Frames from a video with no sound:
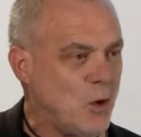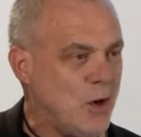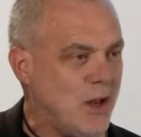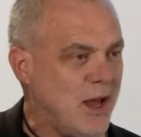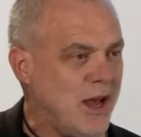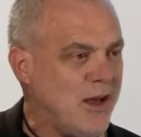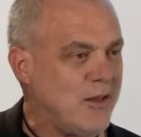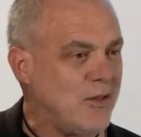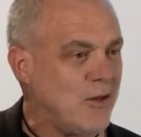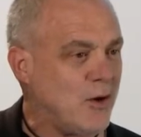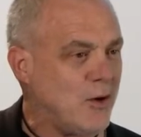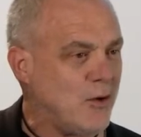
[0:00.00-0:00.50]
or
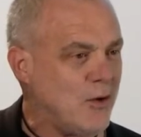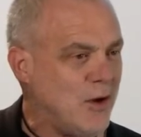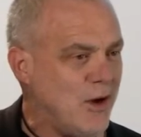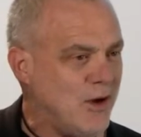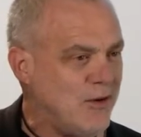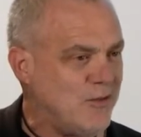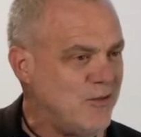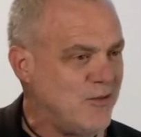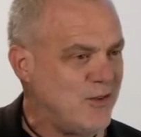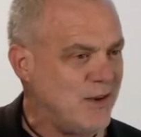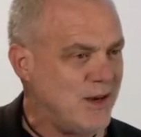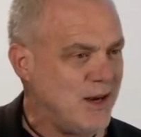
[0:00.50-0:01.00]
lack
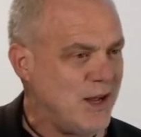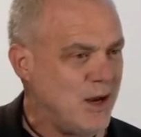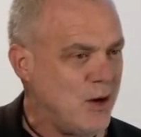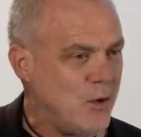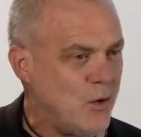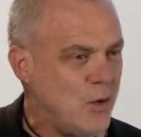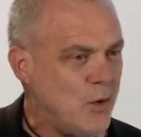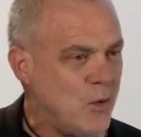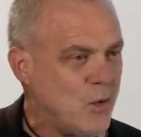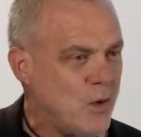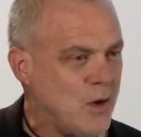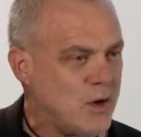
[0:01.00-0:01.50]
thereof and
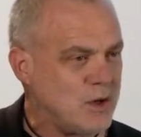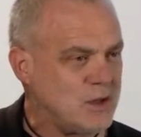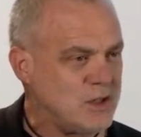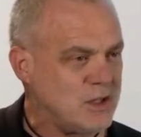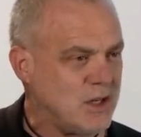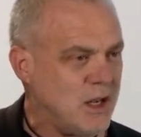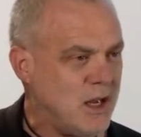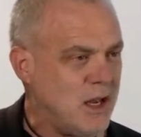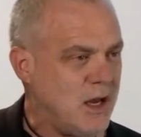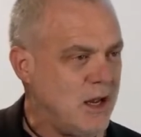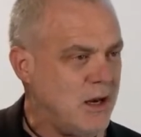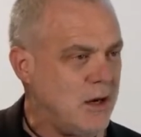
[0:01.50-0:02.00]
how it
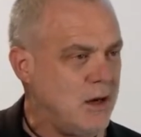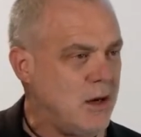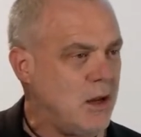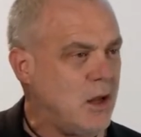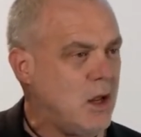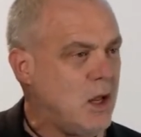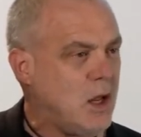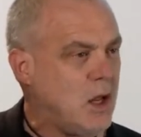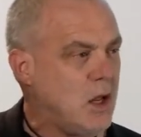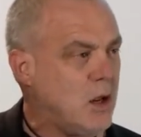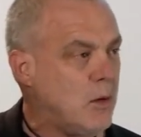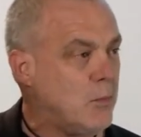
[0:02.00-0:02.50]
works on
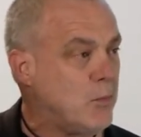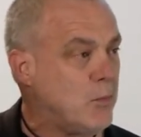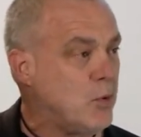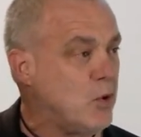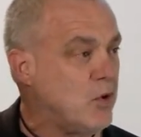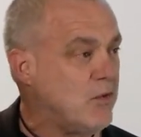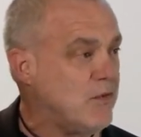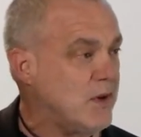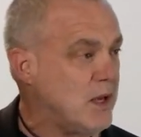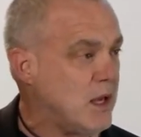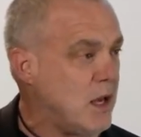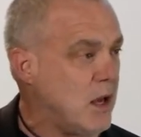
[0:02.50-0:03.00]

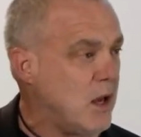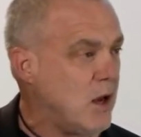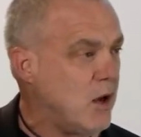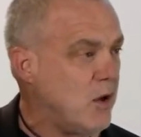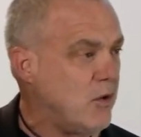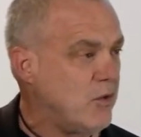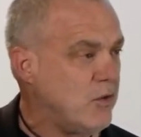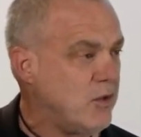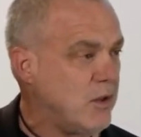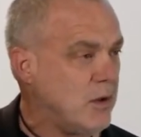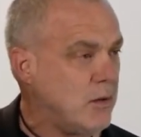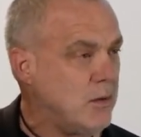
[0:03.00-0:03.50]
improving
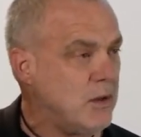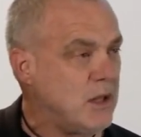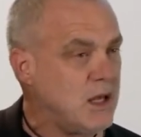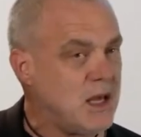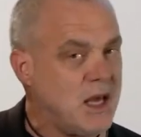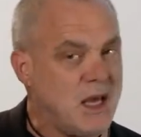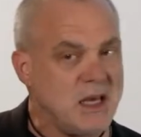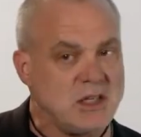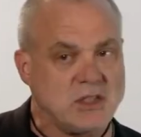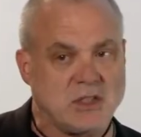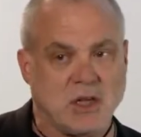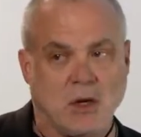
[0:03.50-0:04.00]
health. And the
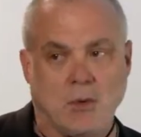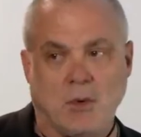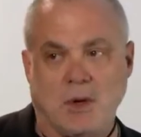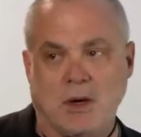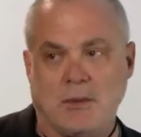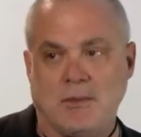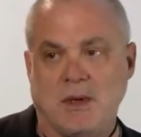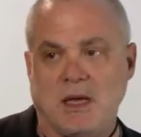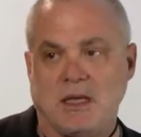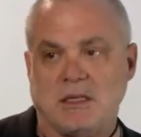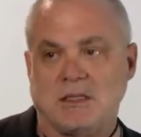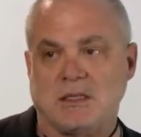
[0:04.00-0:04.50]
case I want
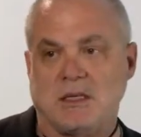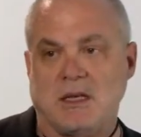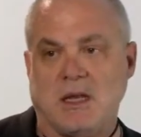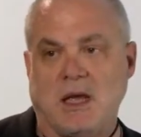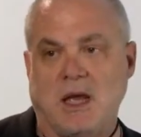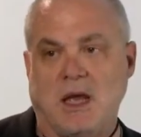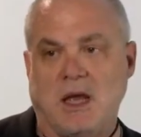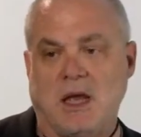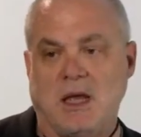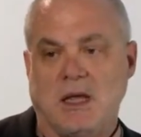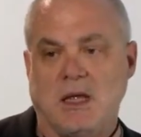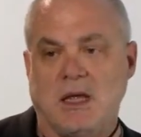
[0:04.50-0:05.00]
to make
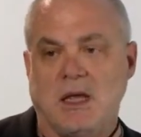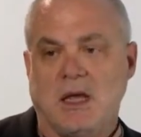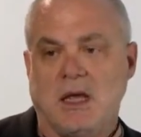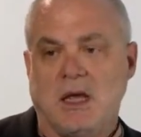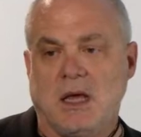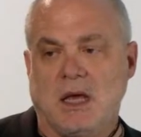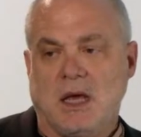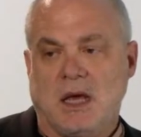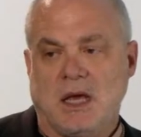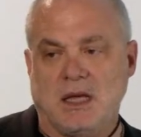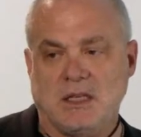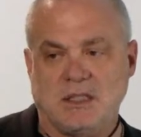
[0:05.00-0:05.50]
today
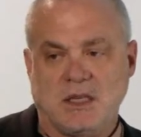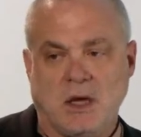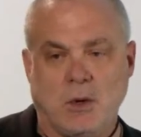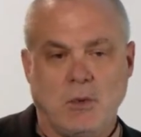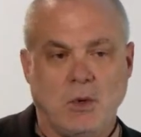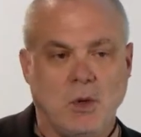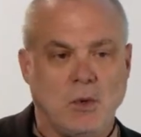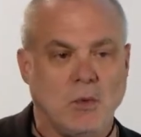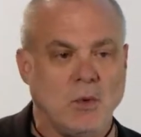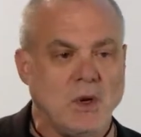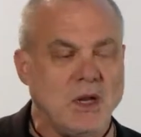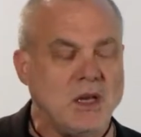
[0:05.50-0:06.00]
is that
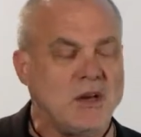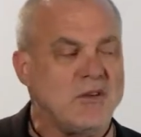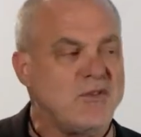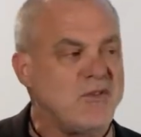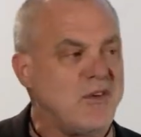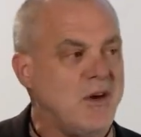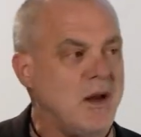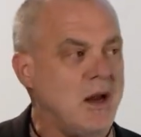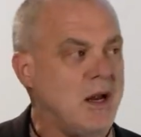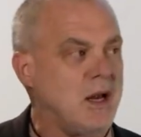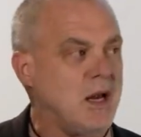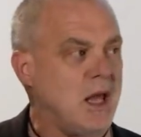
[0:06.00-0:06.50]
we
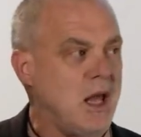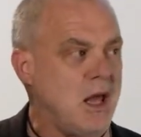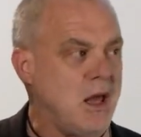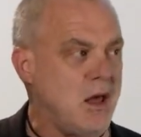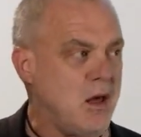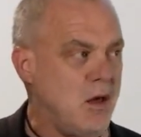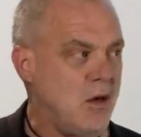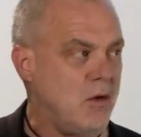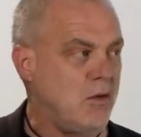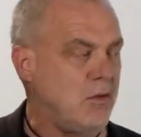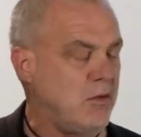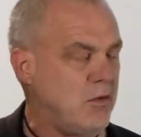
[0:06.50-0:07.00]
redefine
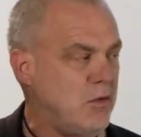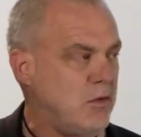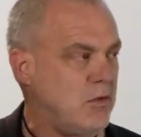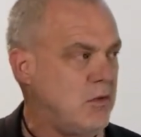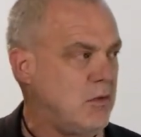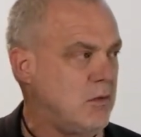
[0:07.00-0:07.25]
health